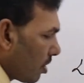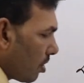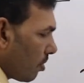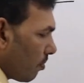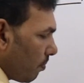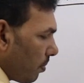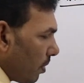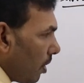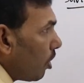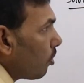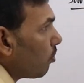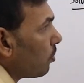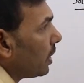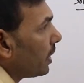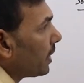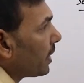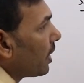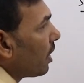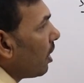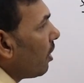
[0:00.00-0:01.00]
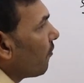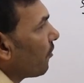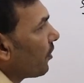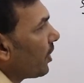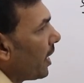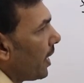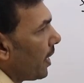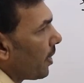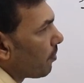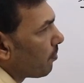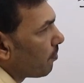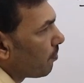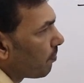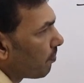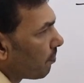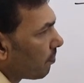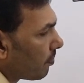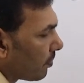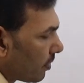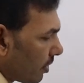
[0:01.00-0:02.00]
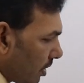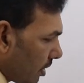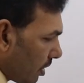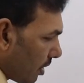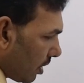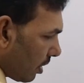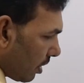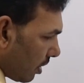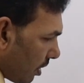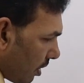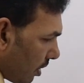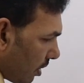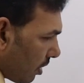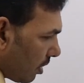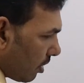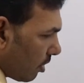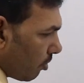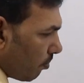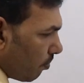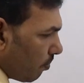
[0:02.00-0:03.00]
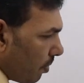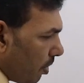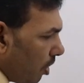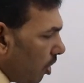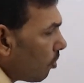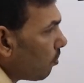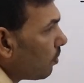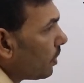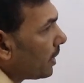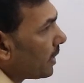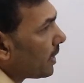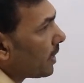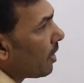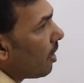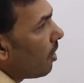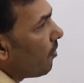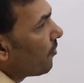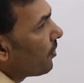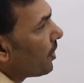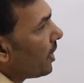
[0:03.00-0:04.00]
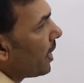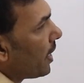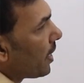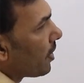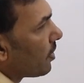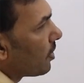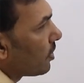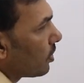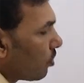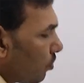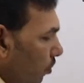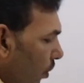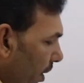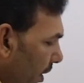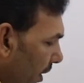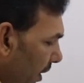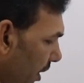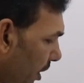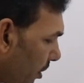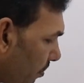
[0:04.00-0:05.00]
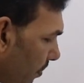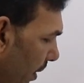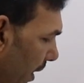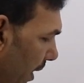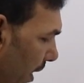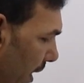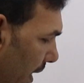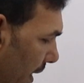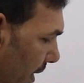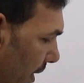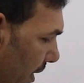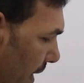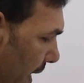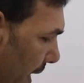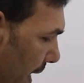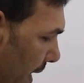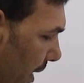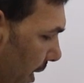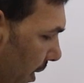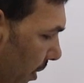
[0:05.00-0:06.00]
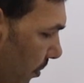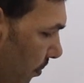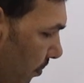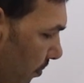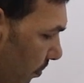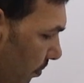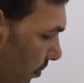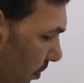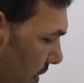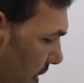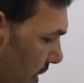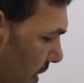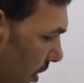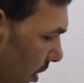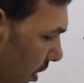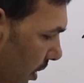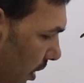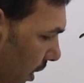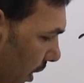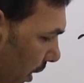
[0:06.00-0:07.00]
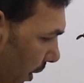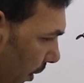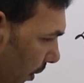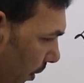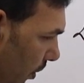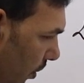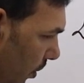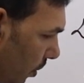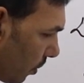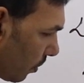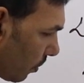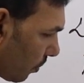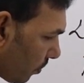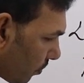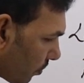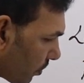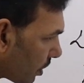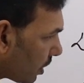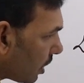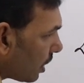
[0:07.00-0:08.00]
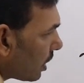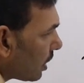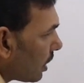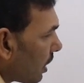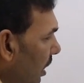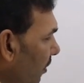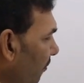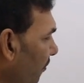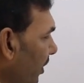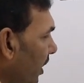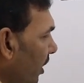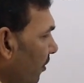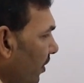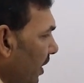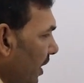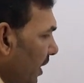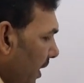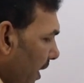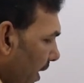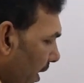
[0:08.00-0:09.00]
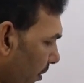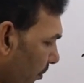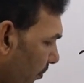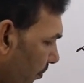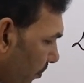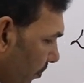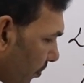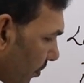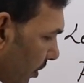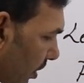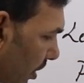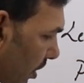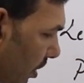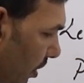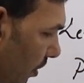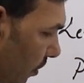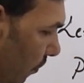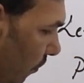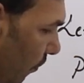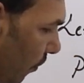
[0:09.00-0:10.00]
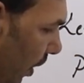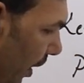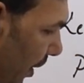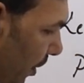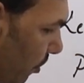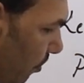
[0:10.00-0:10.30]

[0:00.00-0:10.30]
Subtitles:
probability of A. Probability of A 20 by 100 into F given A 5